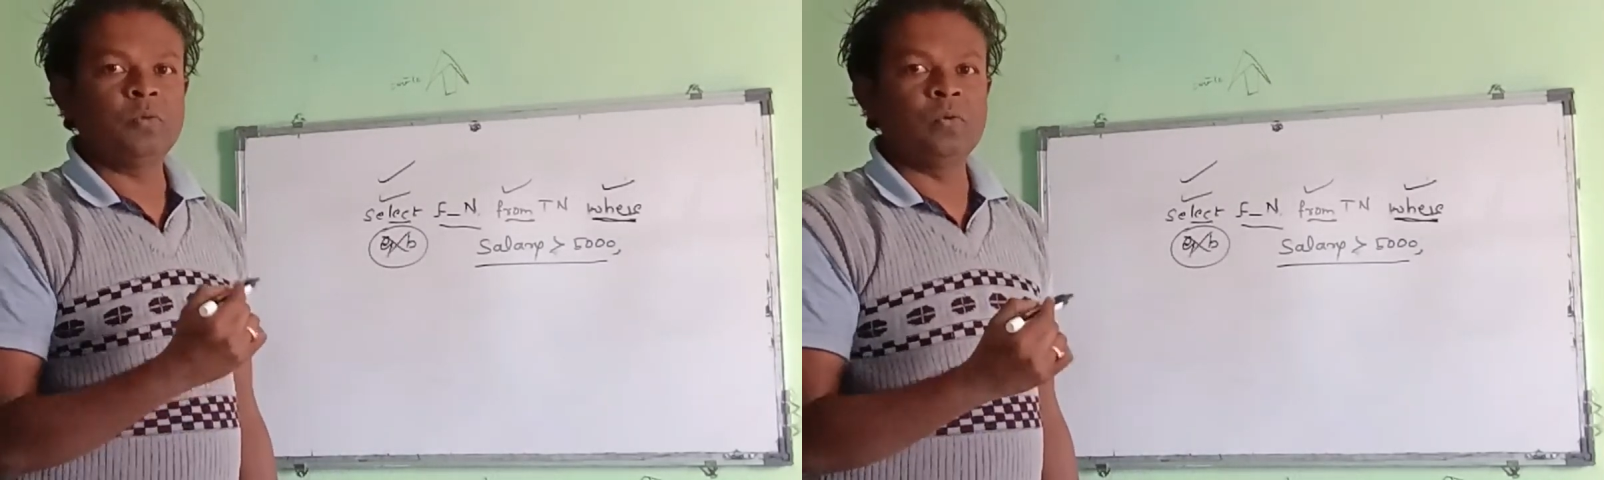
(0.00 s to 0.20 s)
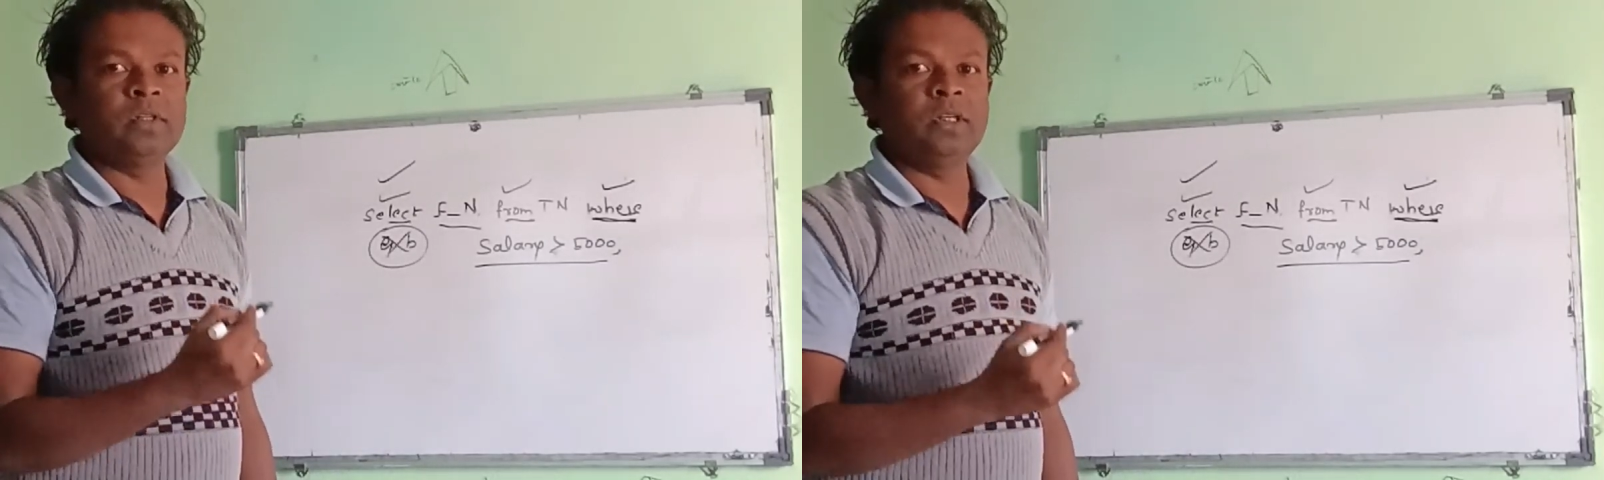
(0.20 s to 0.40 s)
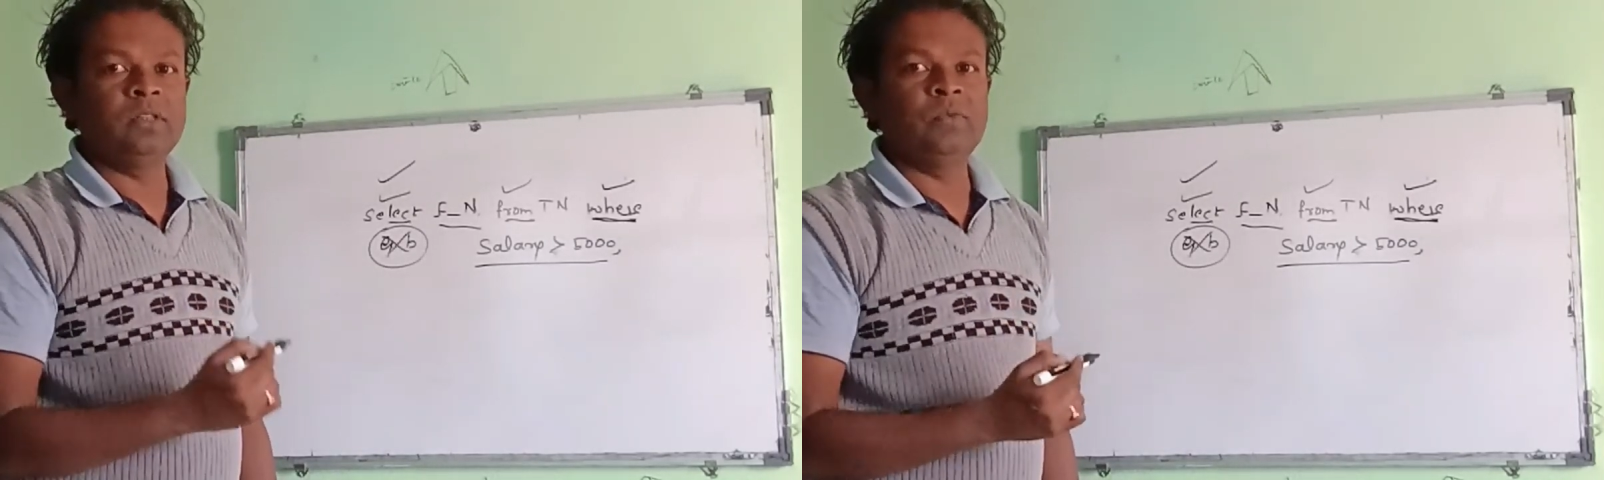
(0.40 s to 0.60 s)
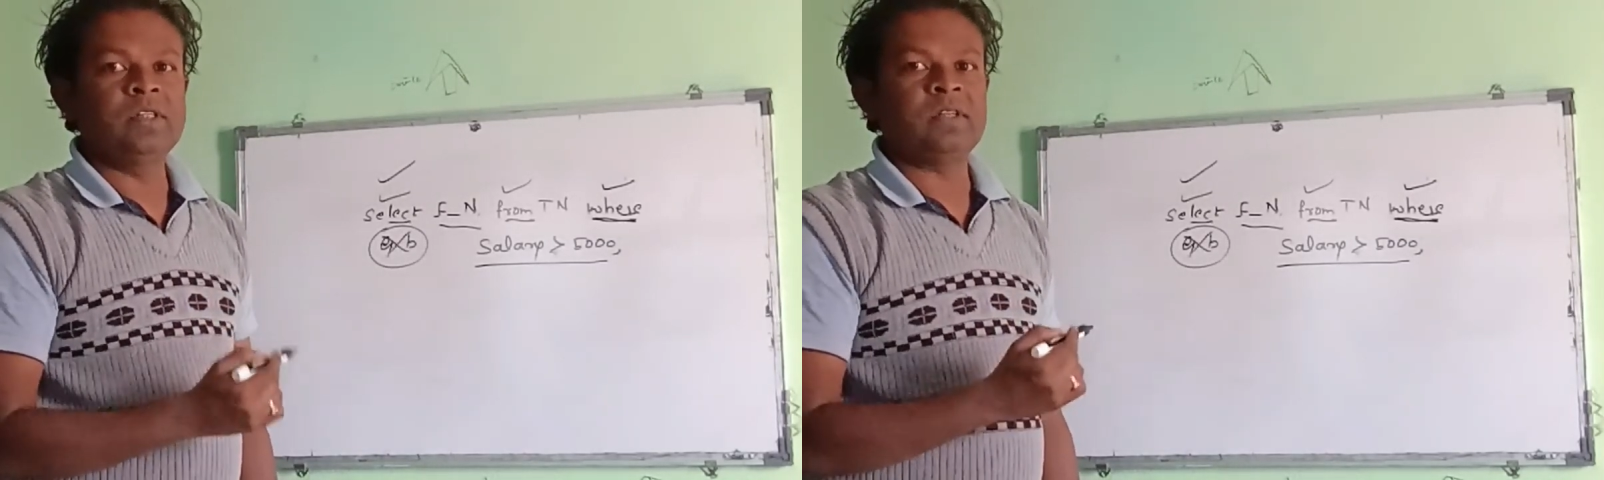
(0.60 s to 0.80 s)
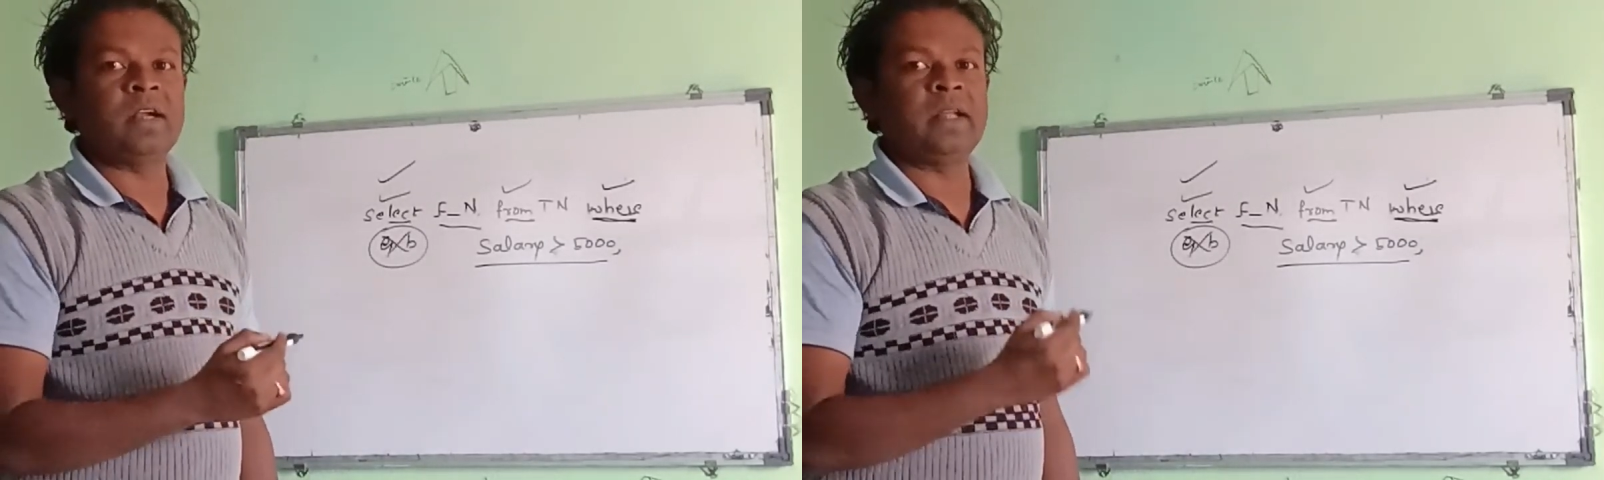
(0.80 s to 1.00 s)
mode it will
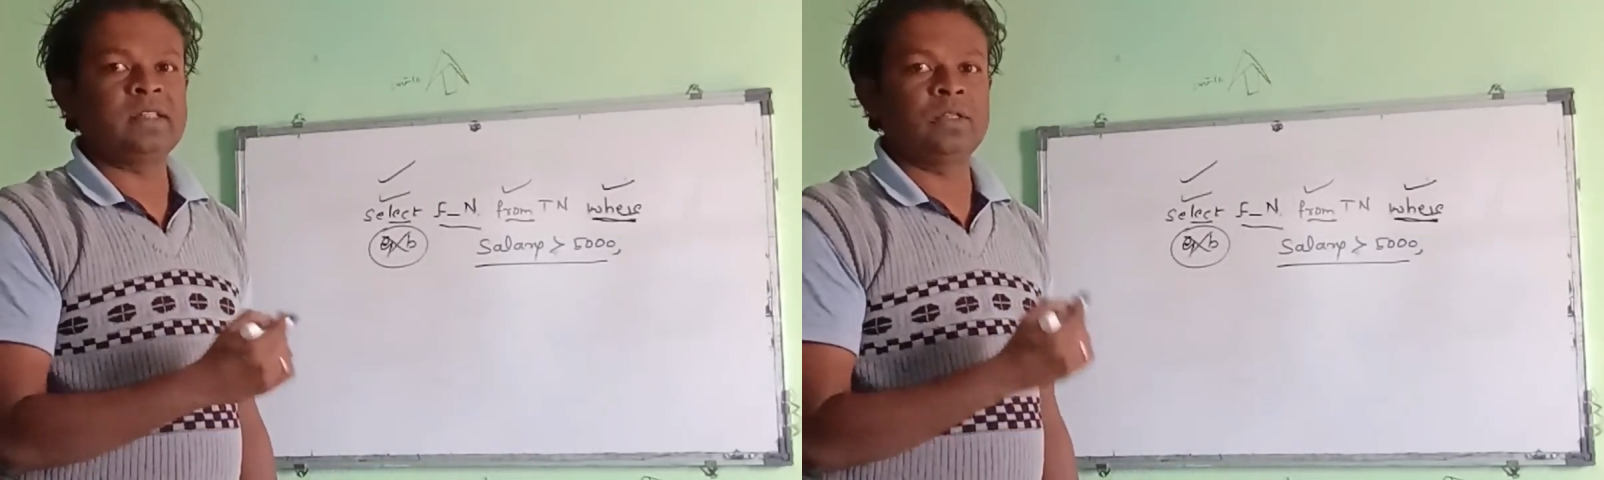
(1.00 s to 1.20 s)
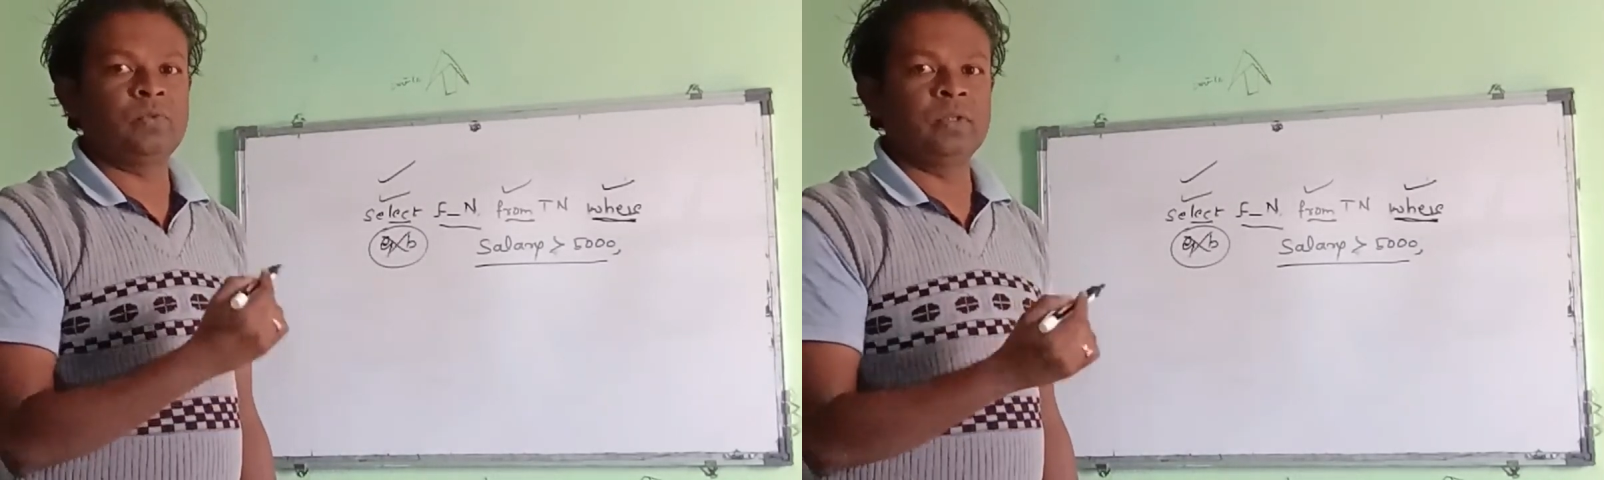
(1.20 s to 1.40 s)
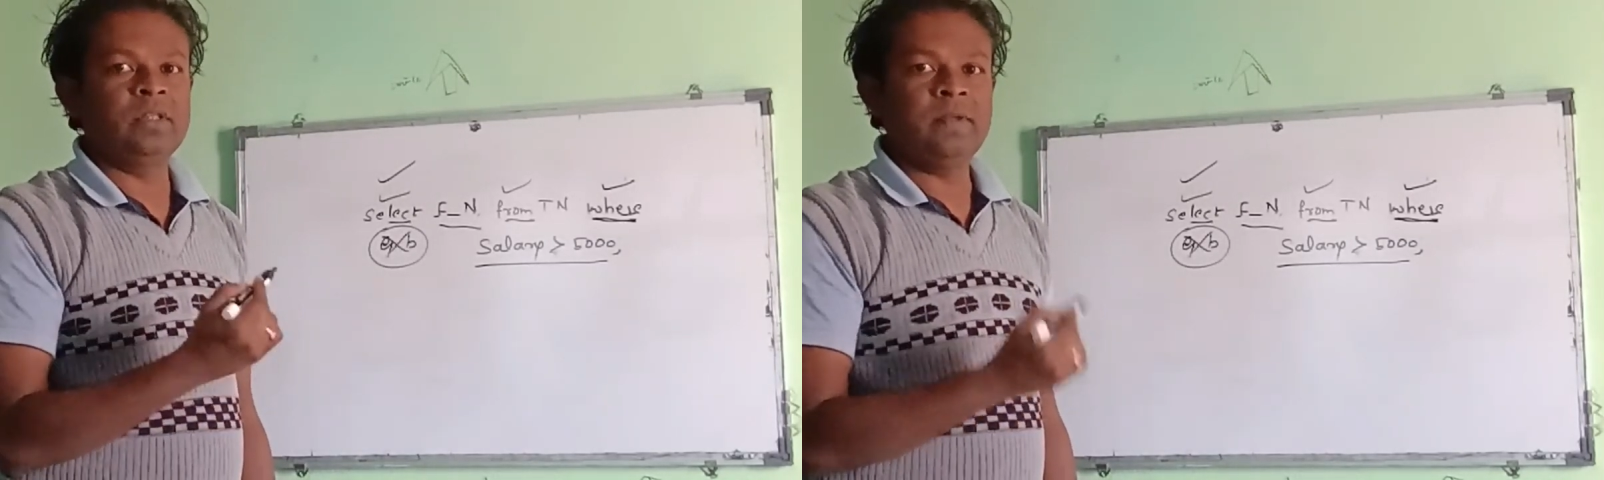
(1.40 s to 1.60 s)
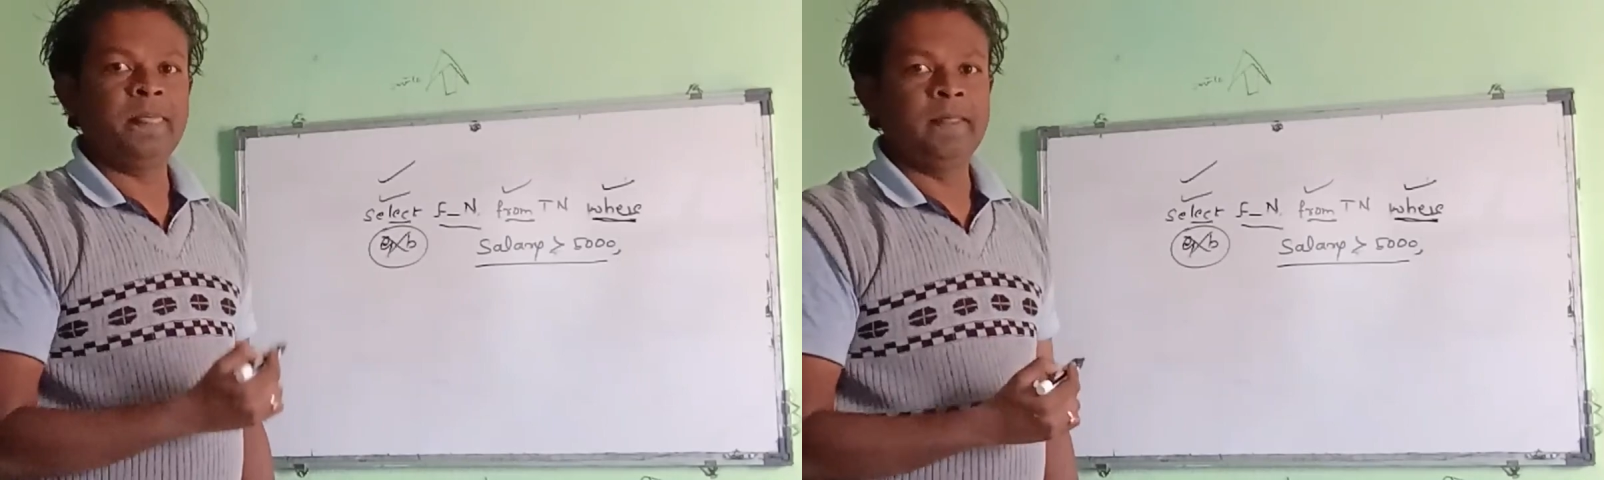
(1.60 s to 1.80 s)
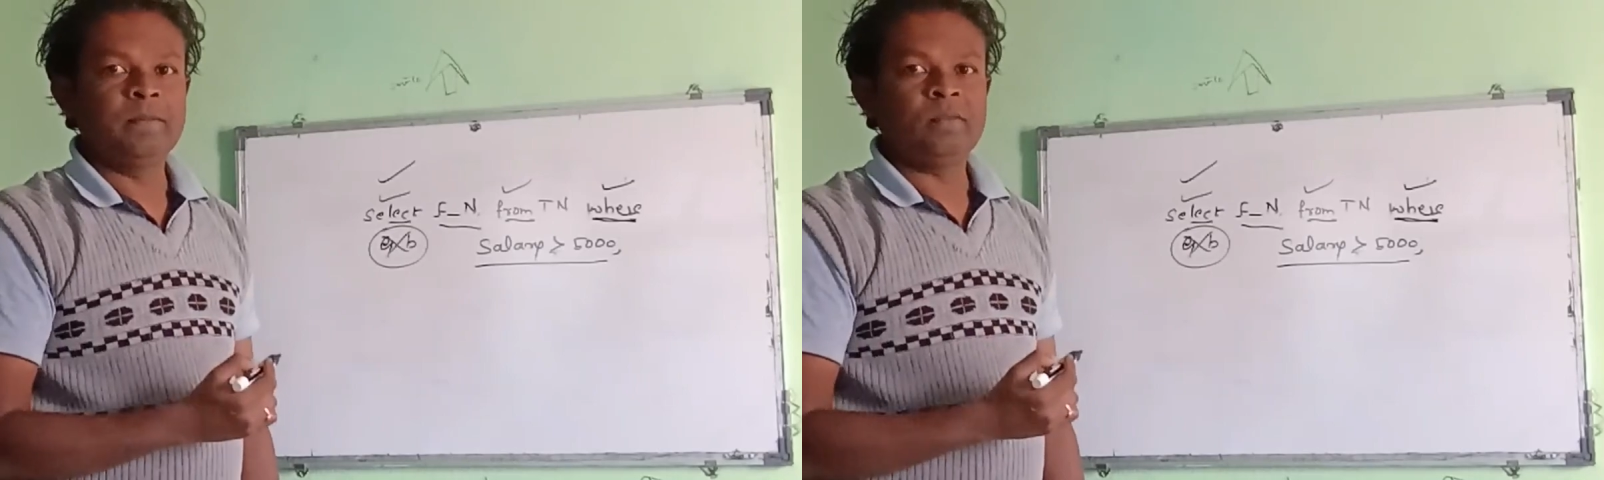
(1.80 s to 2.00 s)
start executing the